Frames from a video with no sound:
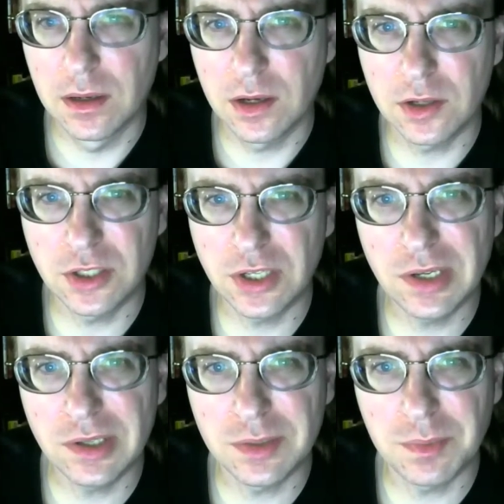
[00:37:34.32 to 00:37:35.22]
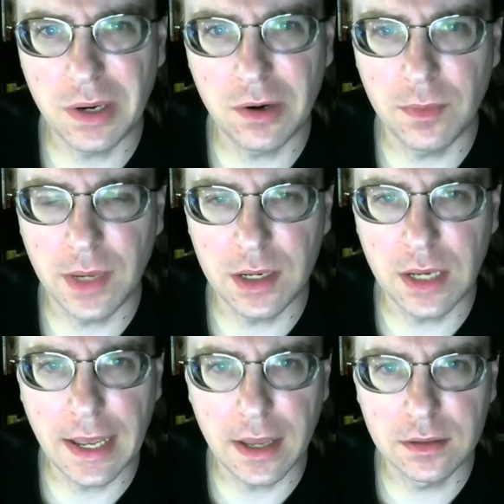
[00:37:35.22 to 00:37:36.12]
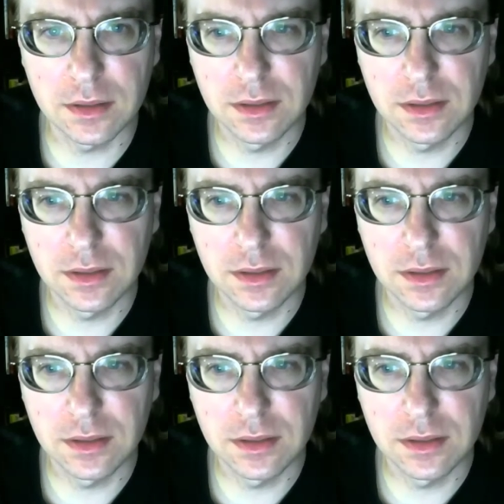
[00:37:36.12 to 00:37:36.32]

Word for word: a shitty Spider-Man yet,